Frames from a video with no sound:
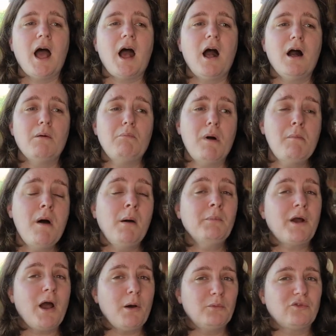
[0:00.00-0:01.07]
Uh, my
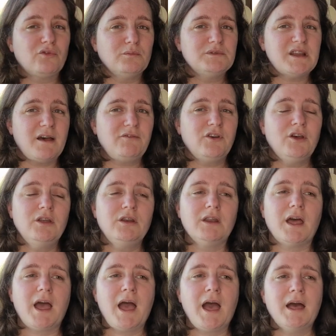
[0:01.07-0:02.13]
mum comes from Devon,
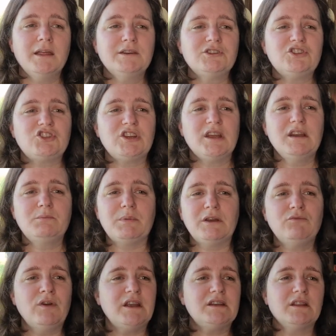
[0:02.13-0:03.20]
and she'd
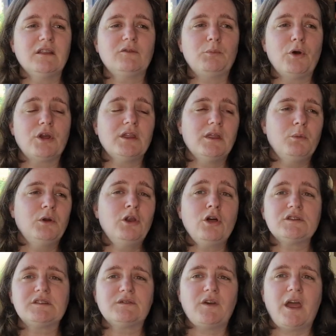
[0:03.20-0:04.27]
been reading this book, and there were
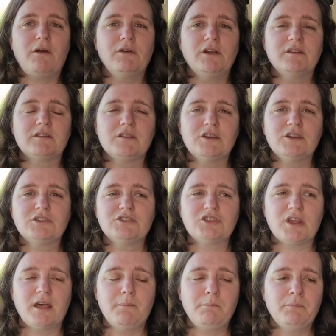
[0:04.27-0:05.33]
lots of areas that.
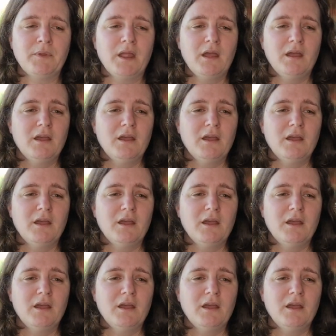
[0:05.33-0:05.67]
Um,